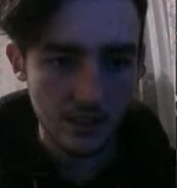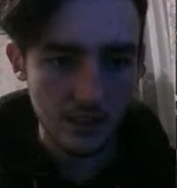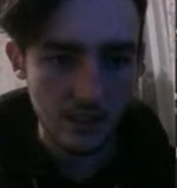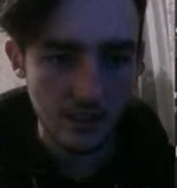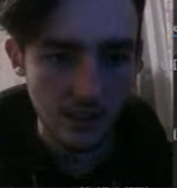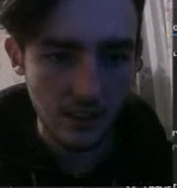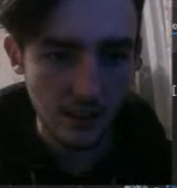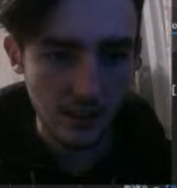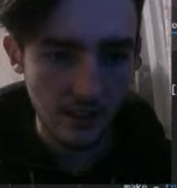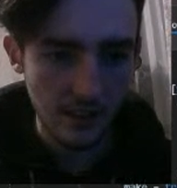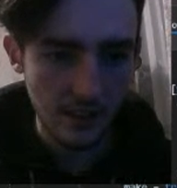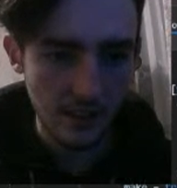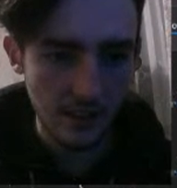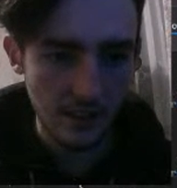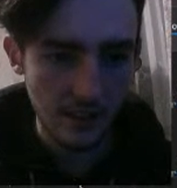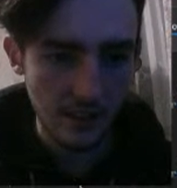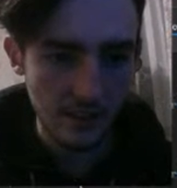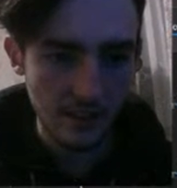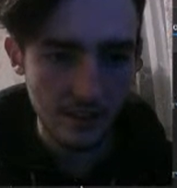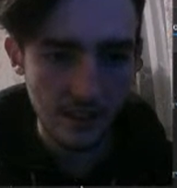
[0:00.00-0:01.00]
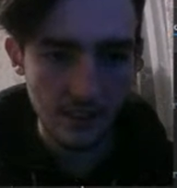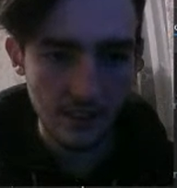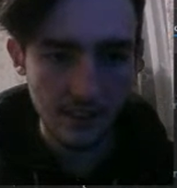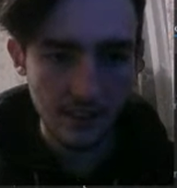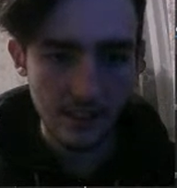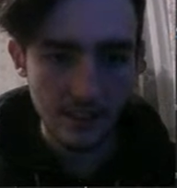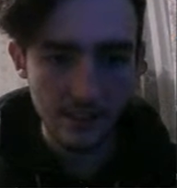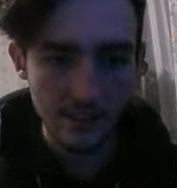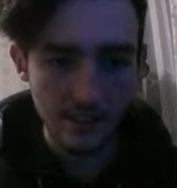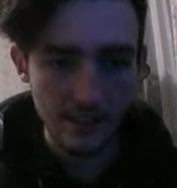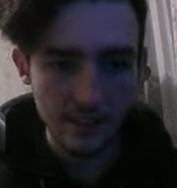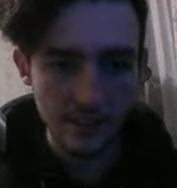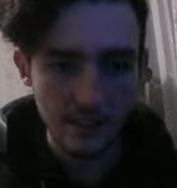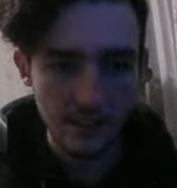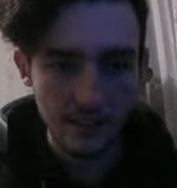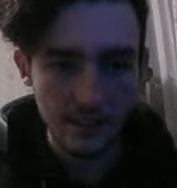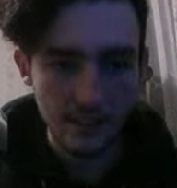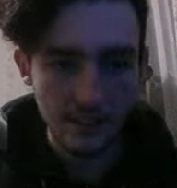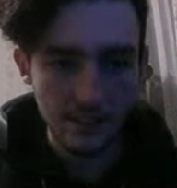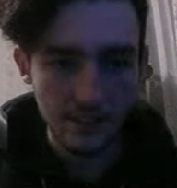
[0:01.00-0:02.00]
down here,
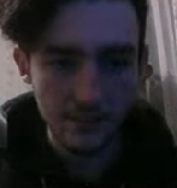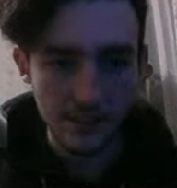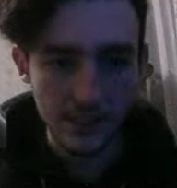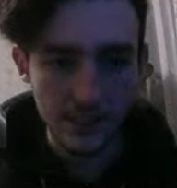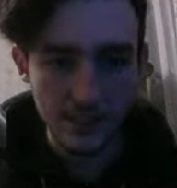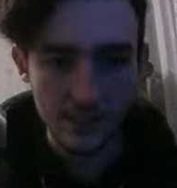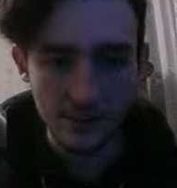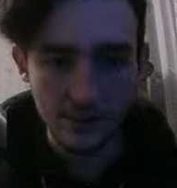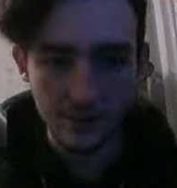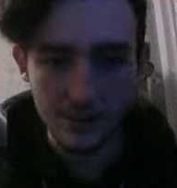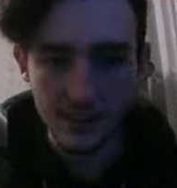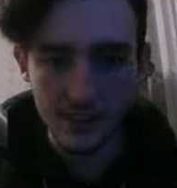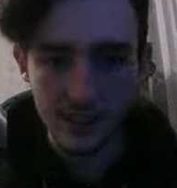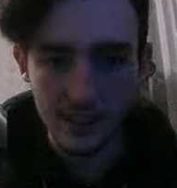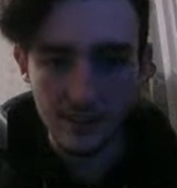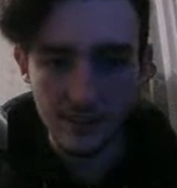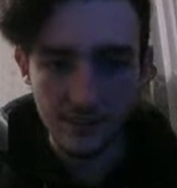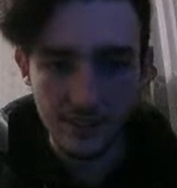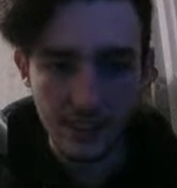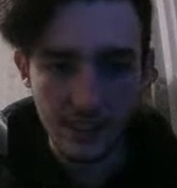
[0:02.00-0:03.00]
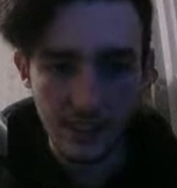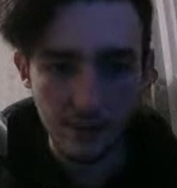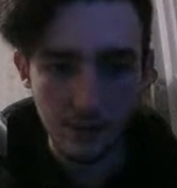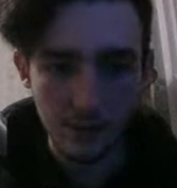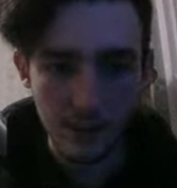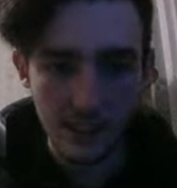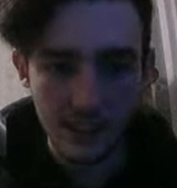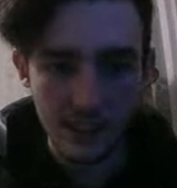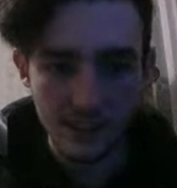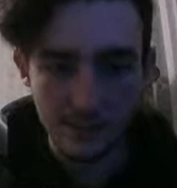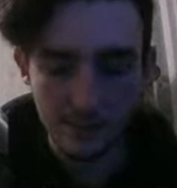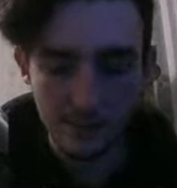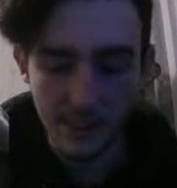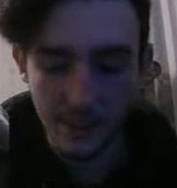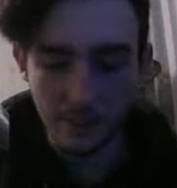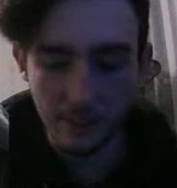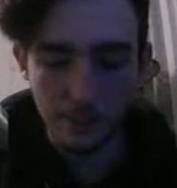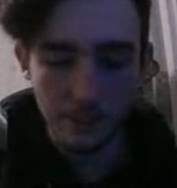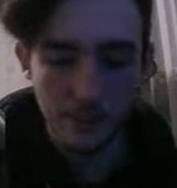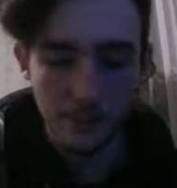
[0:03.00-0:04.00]
if it equals -10, we need it to make
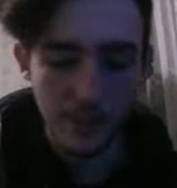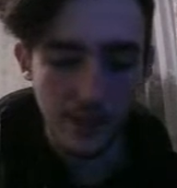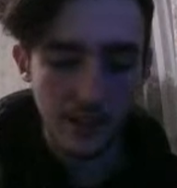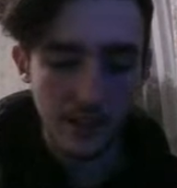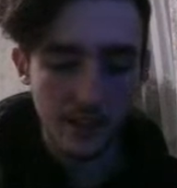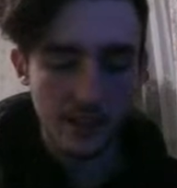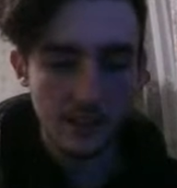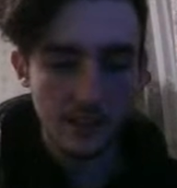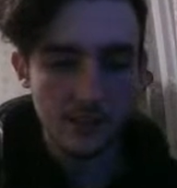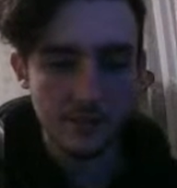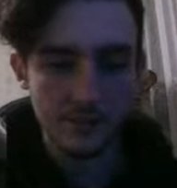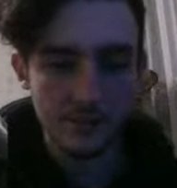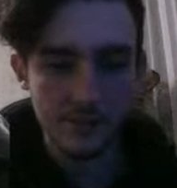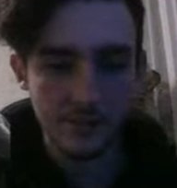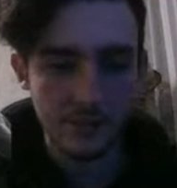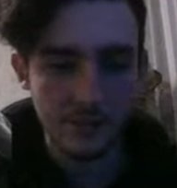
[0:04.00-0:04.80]
a path.